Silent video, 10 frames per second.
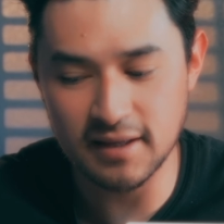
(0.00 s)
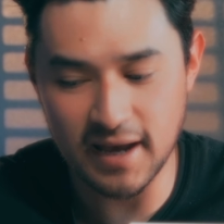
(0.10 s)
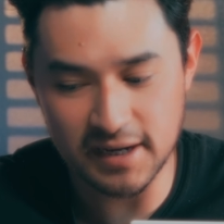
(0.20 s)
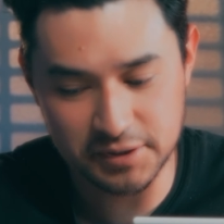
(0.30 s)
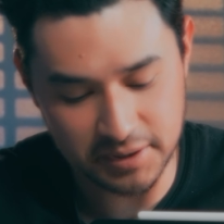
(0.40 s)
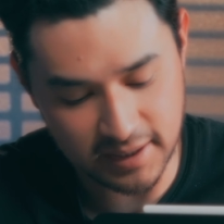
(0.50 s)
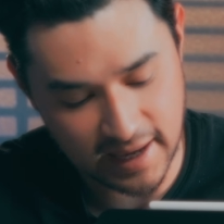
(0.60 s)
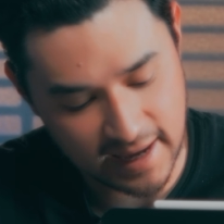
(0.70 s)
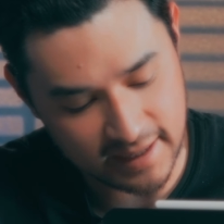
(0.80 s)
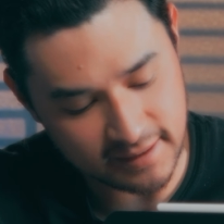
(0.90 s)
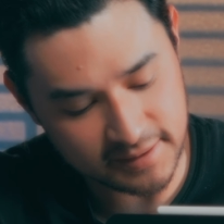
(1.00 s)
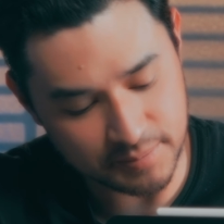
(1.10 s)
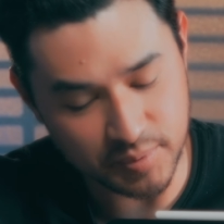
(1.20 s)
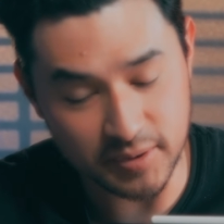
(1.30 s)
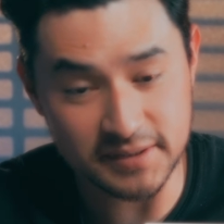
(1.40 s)
They actually add in
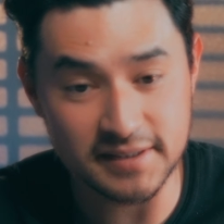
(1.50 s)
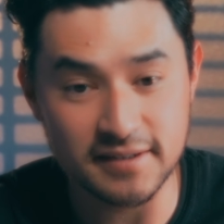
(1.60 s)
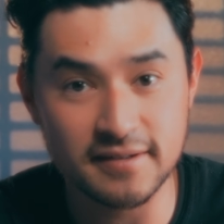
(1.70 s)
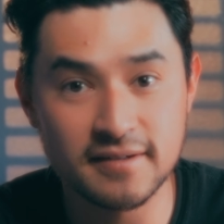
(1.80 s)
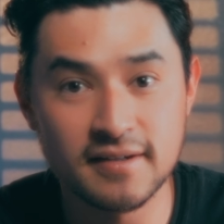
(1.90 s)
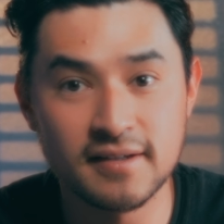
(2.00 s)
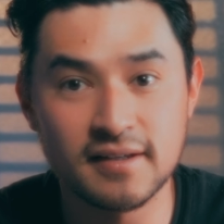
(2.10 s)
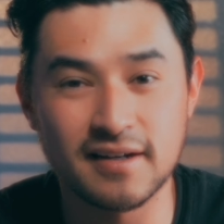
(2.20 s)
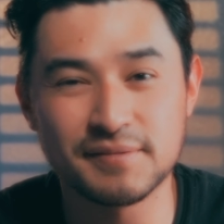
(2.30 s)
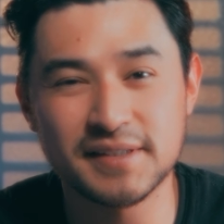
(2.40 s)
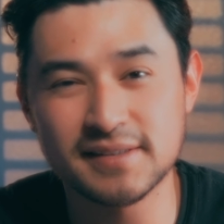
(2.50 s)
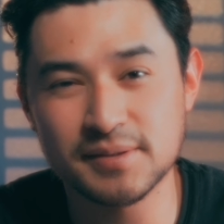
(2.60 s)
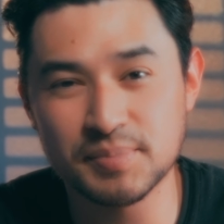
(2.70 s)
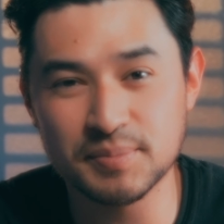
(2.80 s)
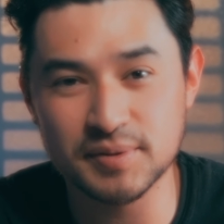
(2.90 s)
supports here. And I've seen
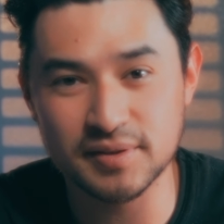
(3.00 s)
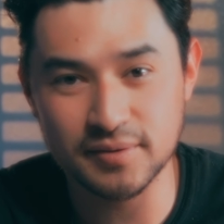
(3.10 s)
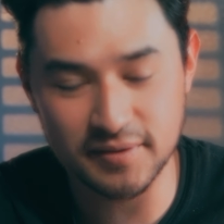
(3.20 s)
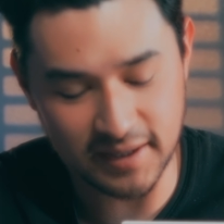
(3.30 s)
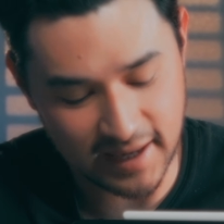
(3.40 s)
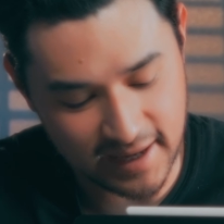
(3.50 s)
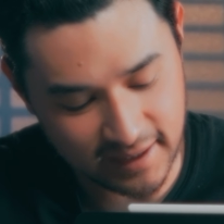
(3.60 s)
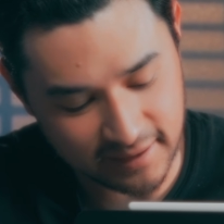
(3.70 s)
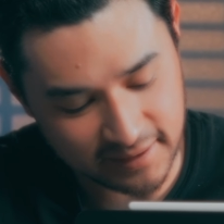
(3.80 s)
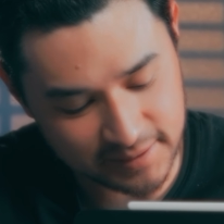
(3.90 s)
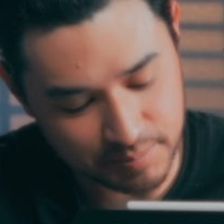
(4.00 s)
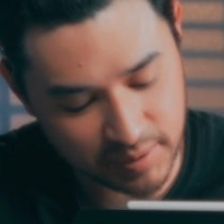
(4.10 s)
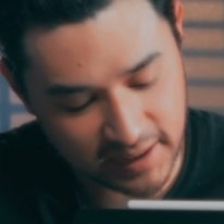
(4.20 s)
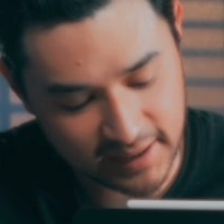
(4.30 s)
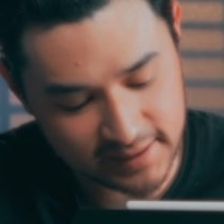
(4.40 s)
some people do it with like adding in these
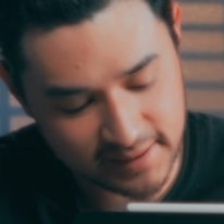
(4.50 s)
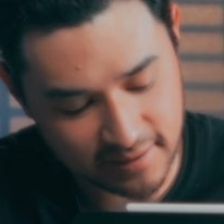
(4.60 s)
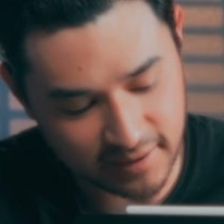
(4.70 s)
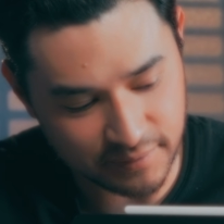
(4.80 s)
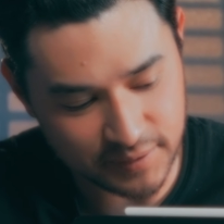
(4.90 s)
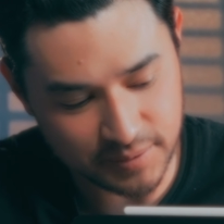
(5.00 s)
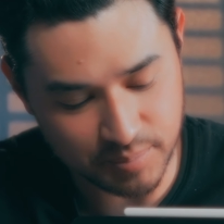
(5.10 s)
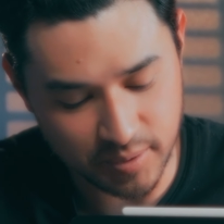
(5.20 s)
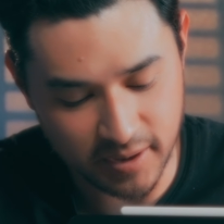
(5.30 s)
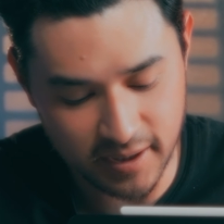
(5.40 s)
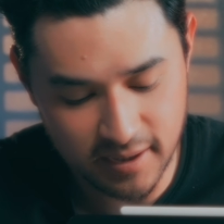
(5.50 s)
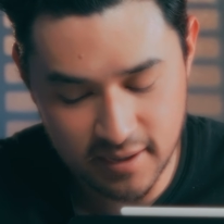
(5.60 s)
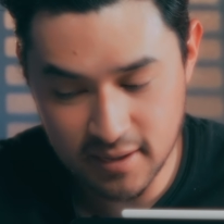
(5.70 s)
blades that'll give you support.